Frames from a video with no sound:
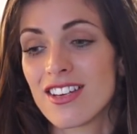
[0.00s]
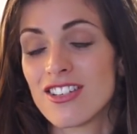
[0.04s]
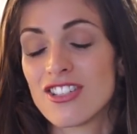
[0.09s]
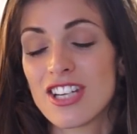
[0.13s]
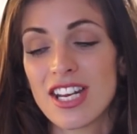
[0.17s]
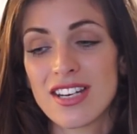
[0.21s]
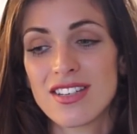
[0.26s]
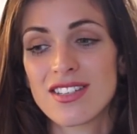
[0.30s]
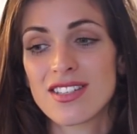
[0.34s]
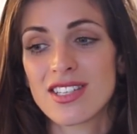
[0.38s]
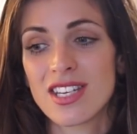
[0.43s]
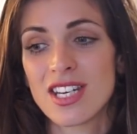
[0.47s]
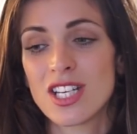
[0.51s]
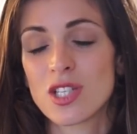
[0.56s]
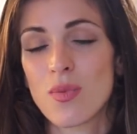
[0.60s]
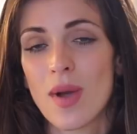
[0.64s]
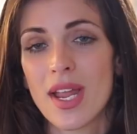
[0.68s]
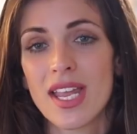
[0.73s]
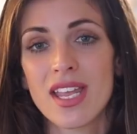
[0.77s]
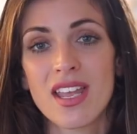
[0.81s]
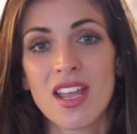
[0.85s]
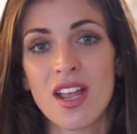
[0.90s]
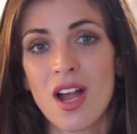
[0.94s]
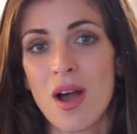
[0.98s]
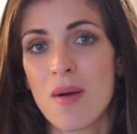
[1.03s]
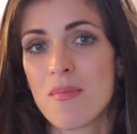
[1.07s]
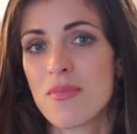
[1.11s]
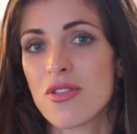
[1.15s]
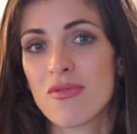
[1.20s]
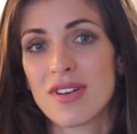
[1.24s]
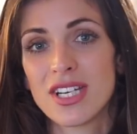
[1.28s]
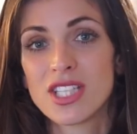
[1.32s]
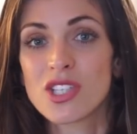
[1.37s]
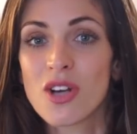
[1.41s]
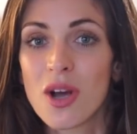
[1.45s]
Jensen is waking up
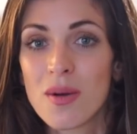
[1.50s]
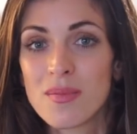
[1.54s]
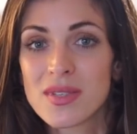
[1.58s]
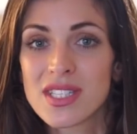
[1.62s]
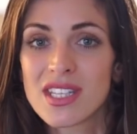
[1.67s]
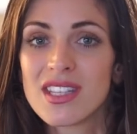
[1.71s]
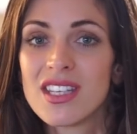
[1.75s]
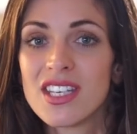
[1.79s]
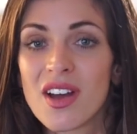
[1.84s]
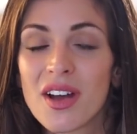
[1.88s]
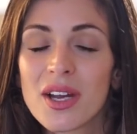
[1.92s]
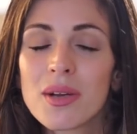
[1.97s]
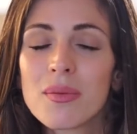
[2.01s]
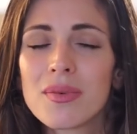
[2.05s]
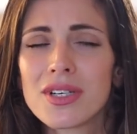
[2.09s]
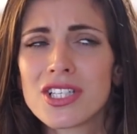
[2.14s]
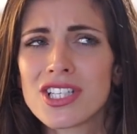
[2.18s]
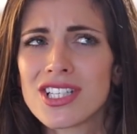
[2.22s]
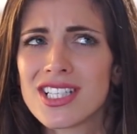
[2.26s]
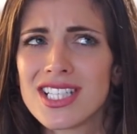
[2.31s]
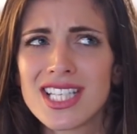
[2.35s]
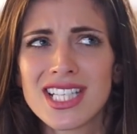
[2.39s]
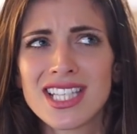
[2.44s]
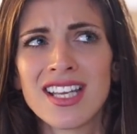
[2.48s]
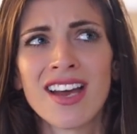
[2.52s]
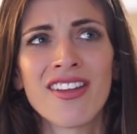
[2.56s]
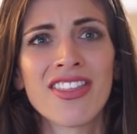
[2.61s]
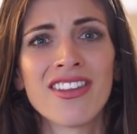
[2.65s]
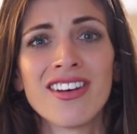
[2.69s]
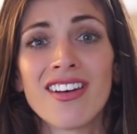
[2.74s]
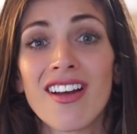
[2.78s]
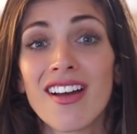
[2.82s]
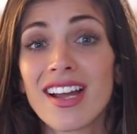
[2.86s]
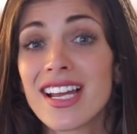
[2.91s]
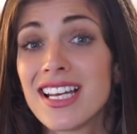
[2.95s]
3 times in the night, which he did the
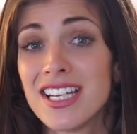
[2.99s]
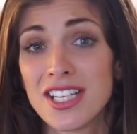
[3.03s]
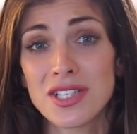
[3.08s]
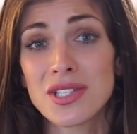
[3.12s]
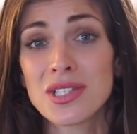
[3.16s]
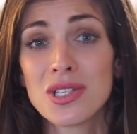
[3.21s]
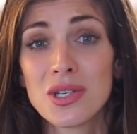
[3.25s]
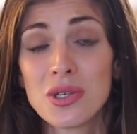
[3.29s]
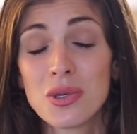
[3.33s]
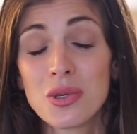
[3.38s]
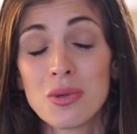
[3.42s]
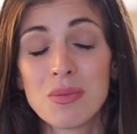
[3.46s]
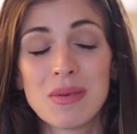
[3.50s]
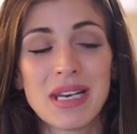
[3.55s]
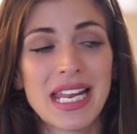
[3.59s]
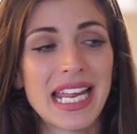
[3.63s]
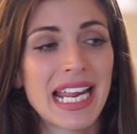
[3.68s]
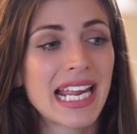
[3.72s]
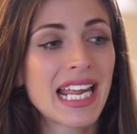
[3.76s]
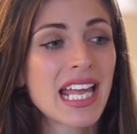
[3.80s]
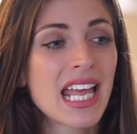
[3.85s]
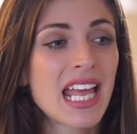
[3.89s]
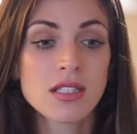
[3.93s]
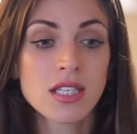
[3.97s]
other night. He doesn't normally.